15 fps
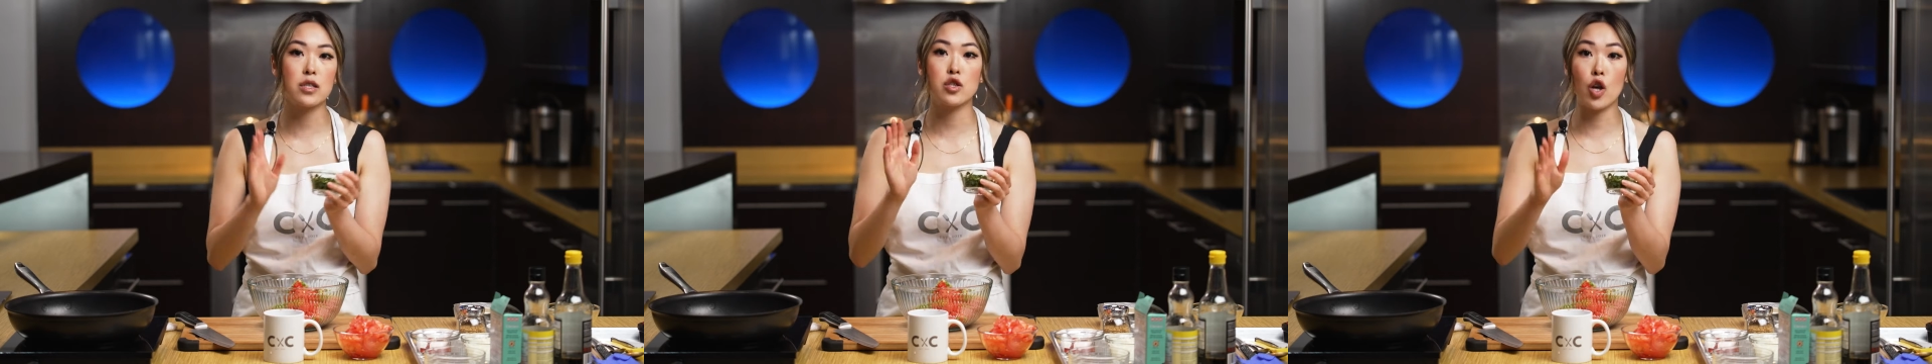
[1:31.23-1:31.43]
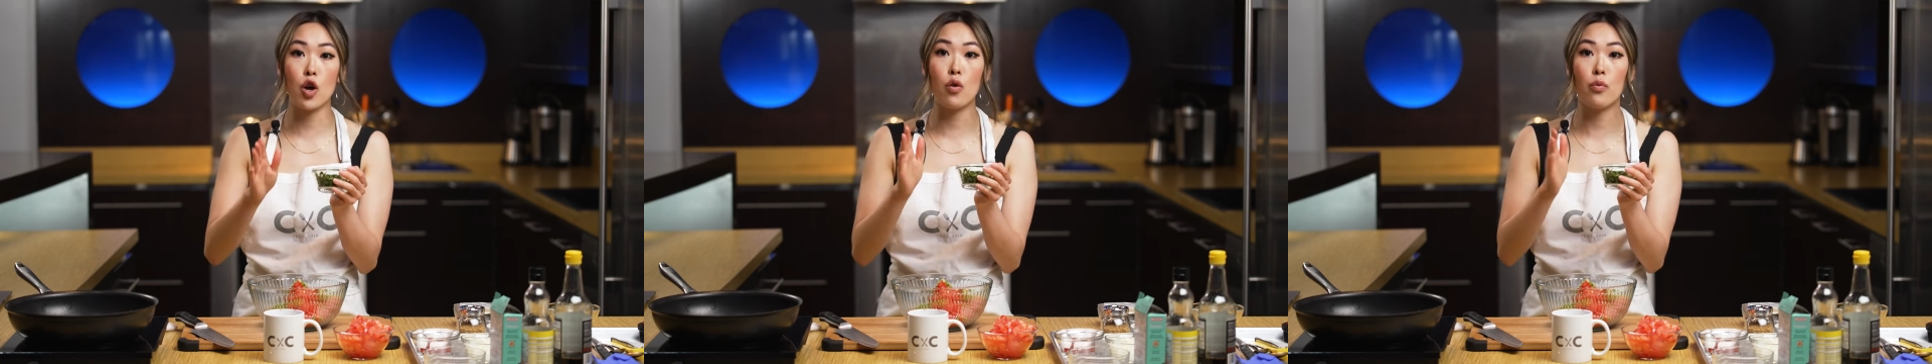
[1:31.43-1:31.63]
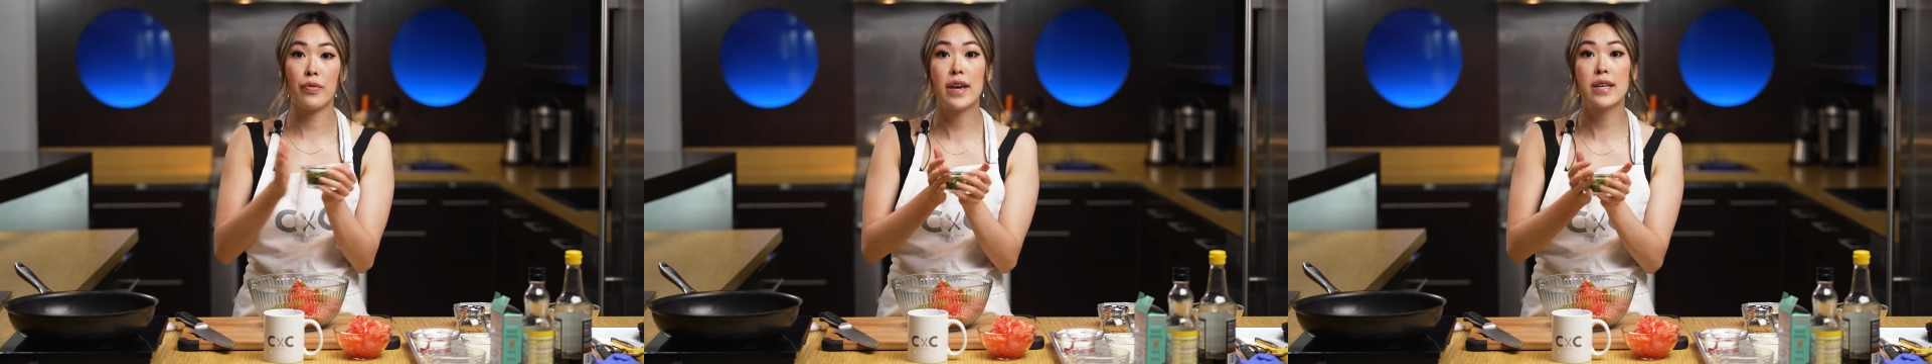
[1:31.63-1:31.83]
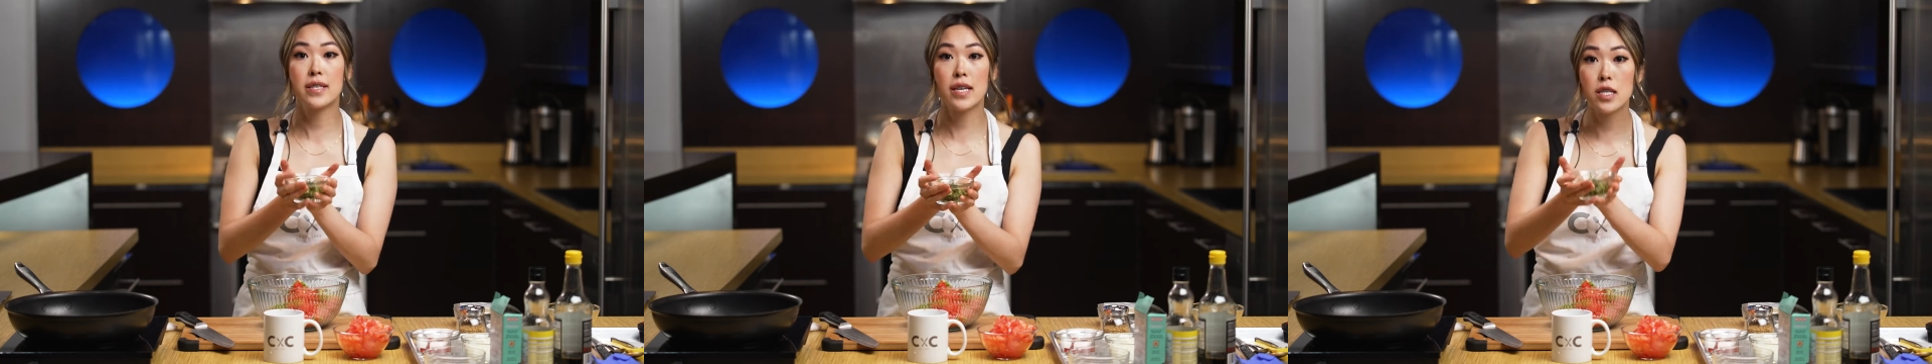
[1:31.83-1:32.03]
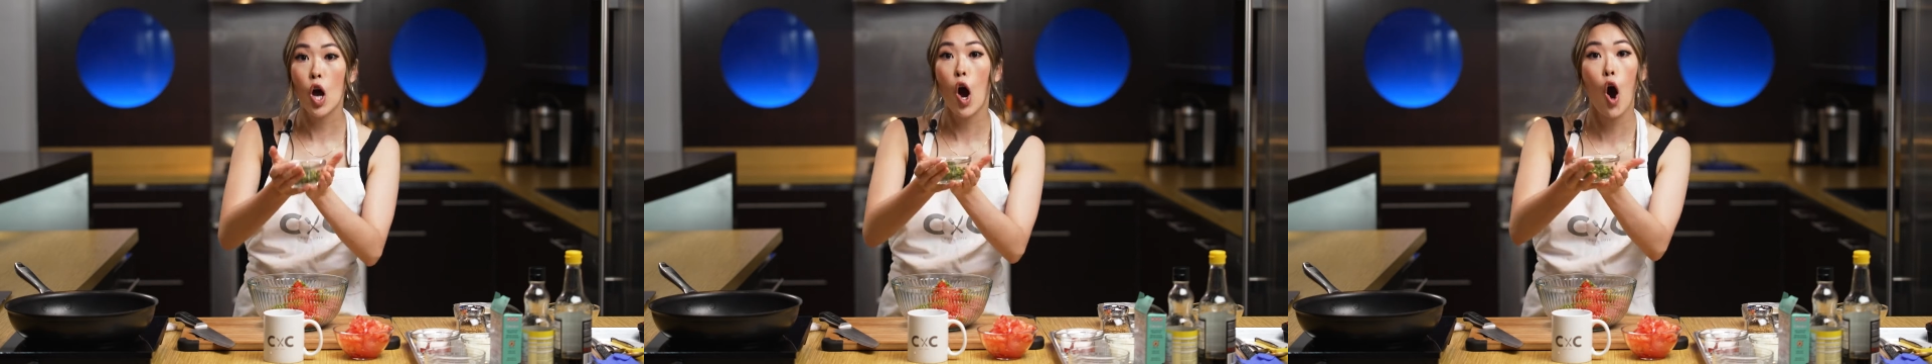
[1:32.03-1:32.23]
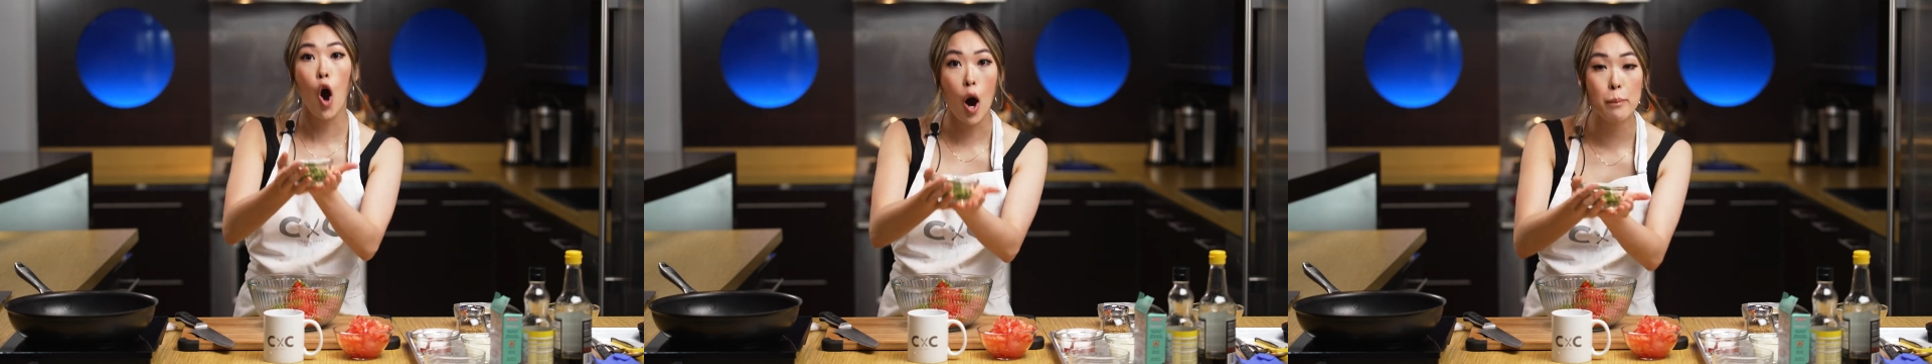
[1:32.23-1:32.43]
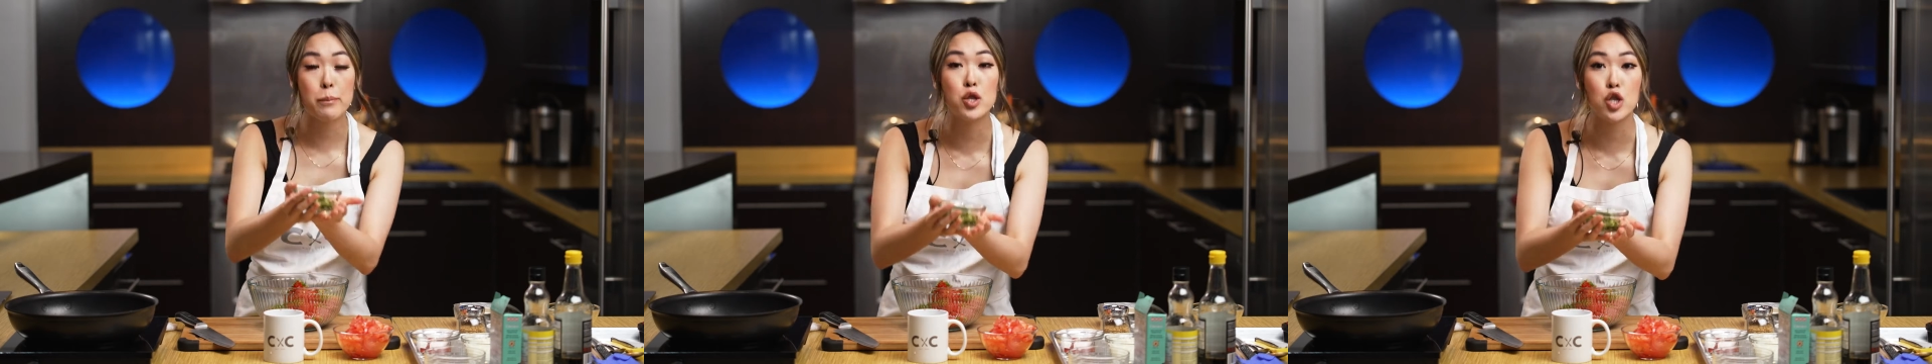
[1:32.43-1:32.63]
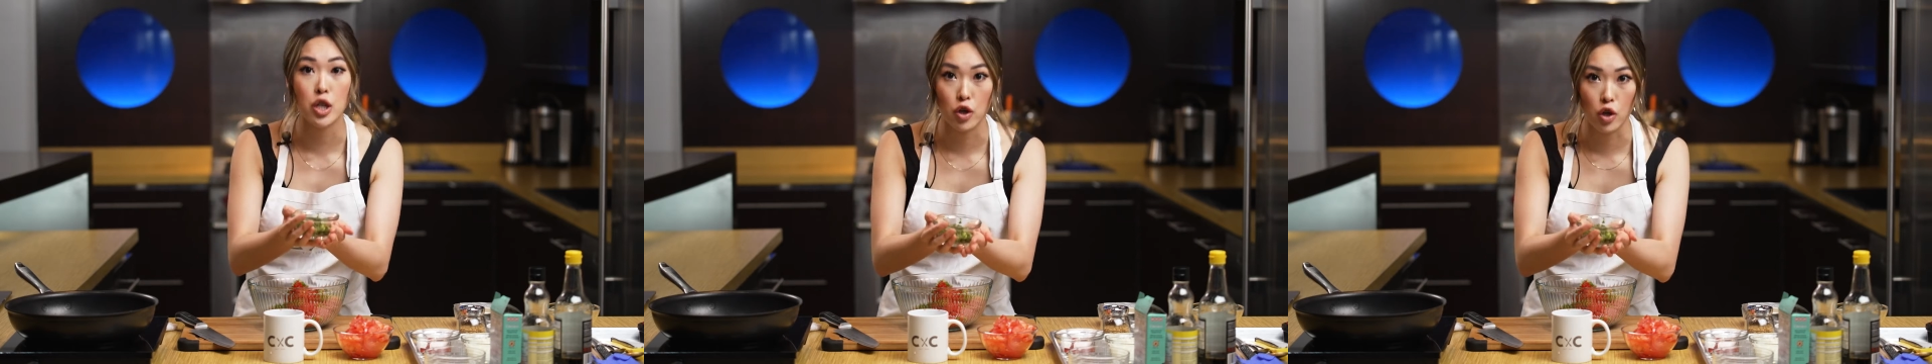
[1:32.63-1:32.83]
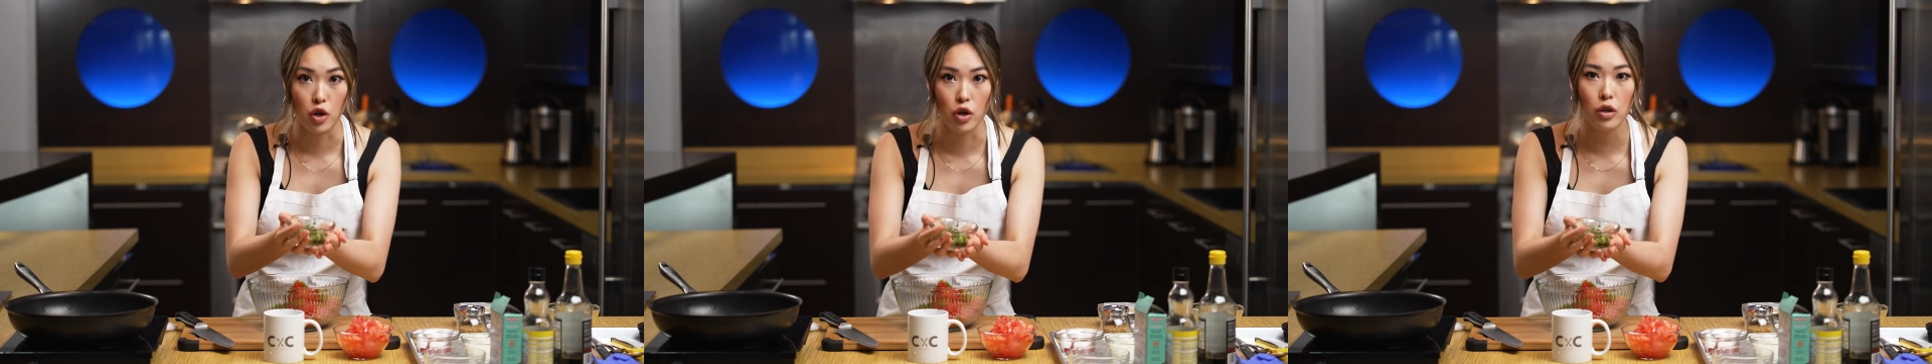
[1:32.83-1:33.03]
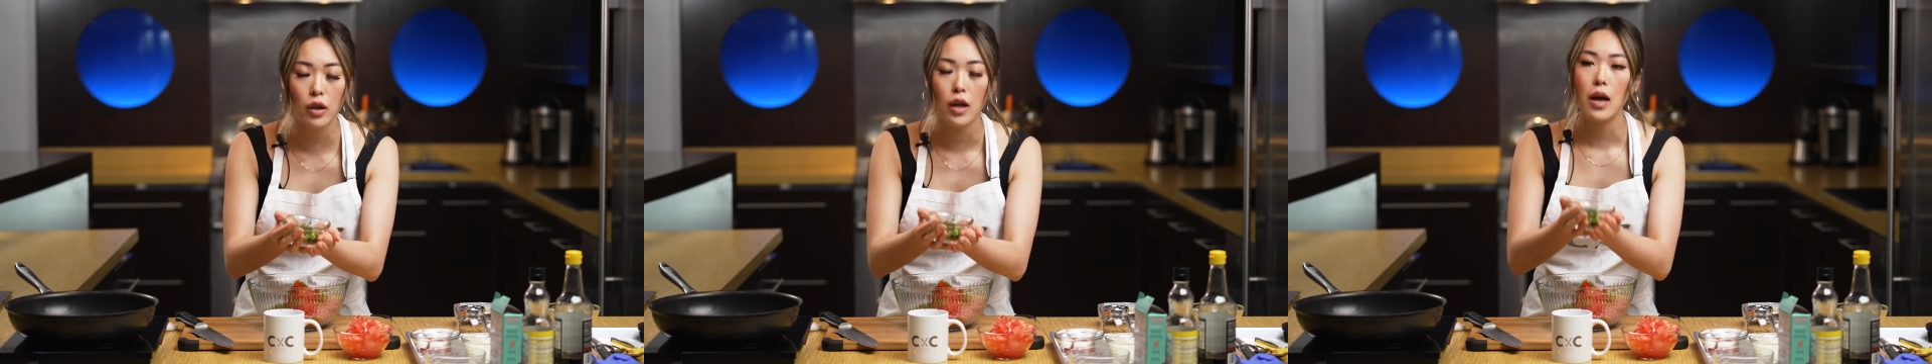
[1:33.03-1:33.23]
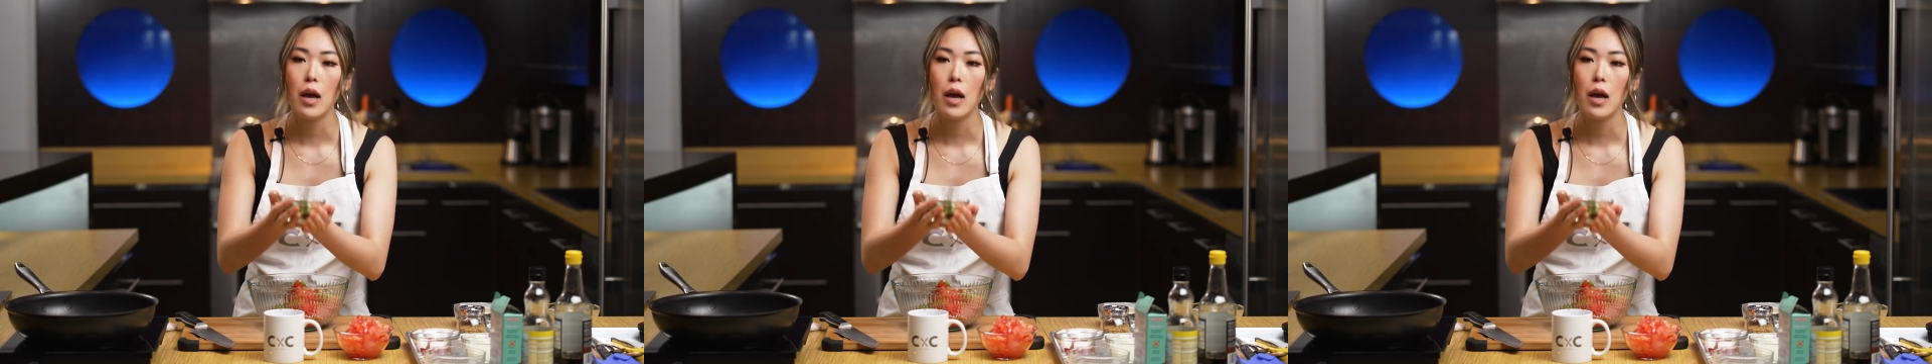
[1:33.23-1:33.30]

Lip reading: so this is optional.